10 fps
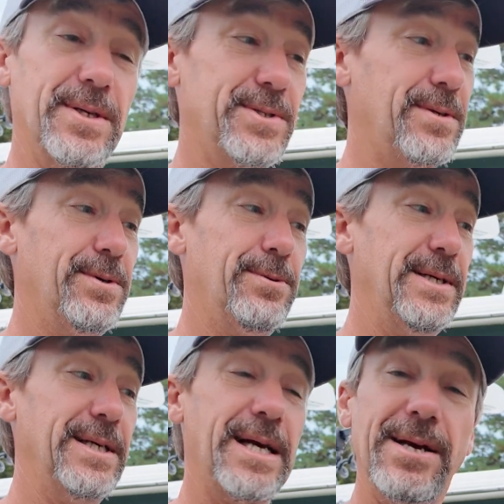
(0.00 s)
There's a little
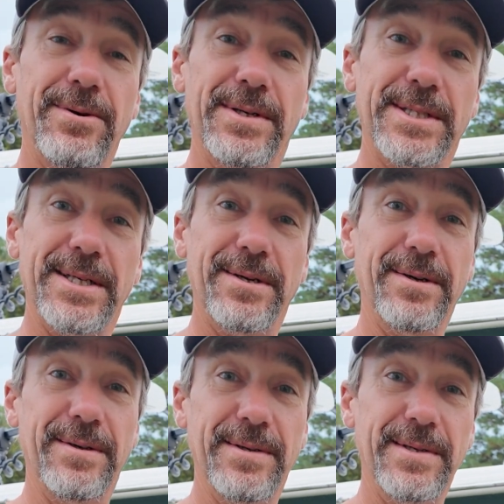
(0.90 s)
indicator in the
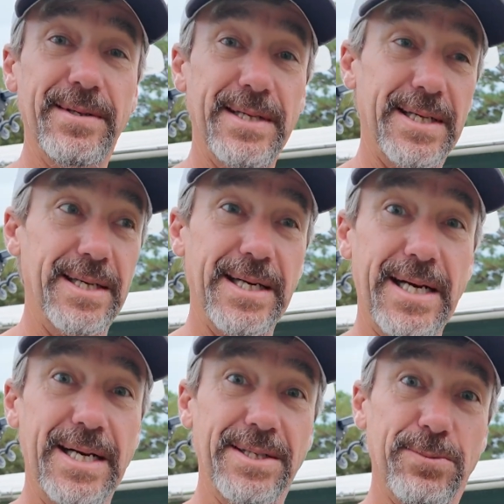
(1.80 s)
center that
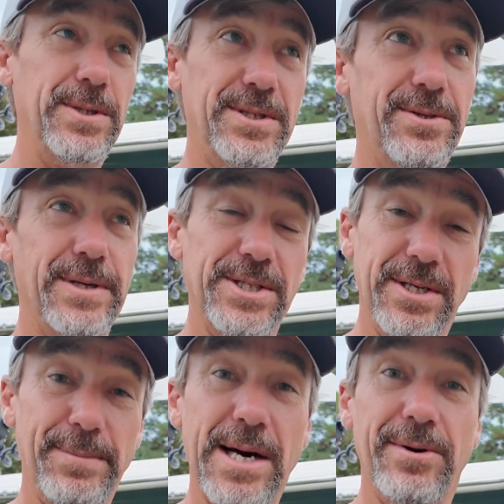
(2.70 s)
indicates which
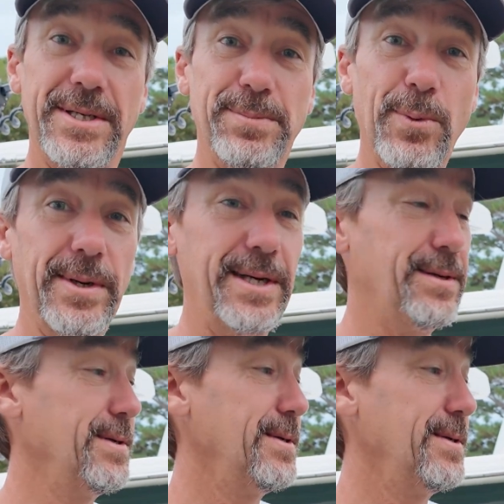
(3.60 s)
direction the power head's pointing,